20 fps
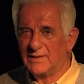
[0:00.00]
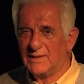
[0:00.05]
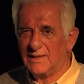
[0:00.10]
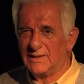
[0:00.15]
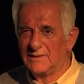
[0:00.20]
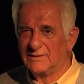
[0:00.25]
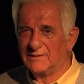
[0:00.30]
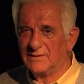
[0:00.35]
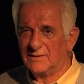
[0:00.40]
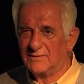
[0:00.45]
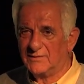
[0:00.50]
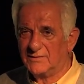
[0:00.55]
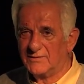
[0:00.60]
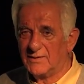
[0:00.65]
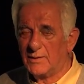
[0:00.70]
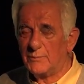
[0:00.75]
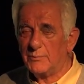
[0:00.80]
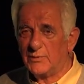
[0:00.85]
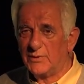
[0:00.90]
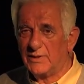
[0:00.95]
and it
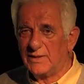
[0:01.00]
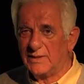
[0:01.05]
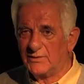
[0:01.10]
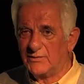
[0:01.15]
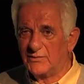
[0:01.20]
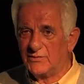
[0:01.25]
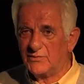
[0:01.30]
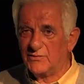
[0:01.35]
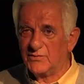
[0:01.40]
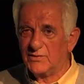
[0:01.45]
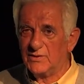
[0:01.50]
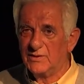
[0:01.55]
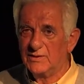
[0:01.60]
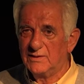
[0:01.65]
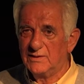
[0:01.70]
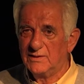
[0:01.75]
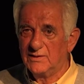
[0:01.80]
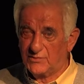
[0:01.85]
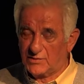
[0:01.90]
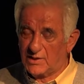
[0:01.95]

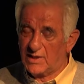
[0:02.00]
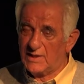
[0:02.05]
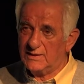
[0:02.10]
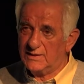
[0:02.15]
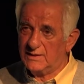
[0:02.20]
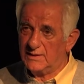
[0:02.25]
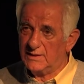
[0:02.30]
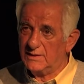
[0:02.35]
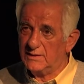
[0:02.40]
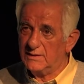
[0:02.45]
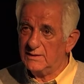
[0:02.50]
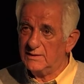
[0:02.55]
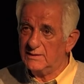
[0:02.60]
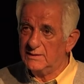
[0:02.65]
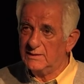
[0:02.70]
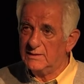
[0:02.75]
separates Sinai.